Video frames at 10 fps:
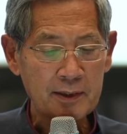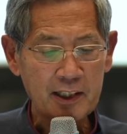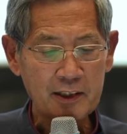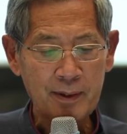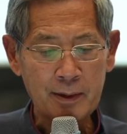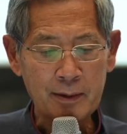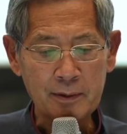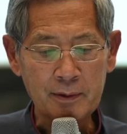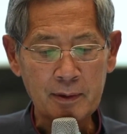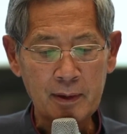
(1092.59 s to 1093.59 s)
on the
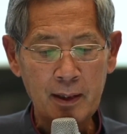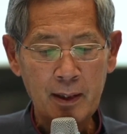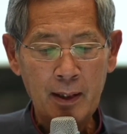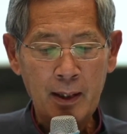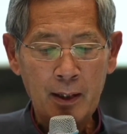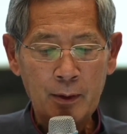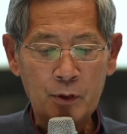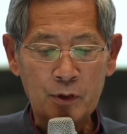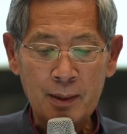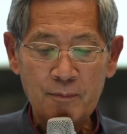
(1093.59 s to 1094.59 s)
agenda of
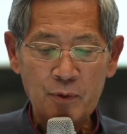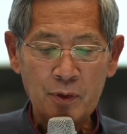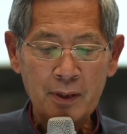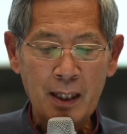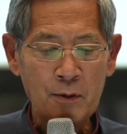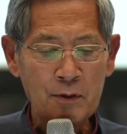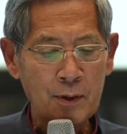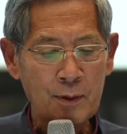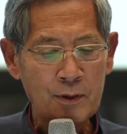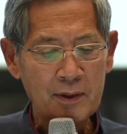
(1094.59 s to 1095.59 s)
young and old
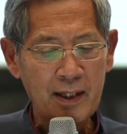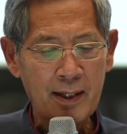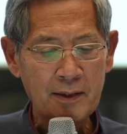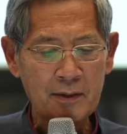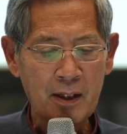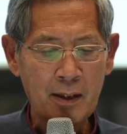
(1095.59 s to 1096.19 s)
alike.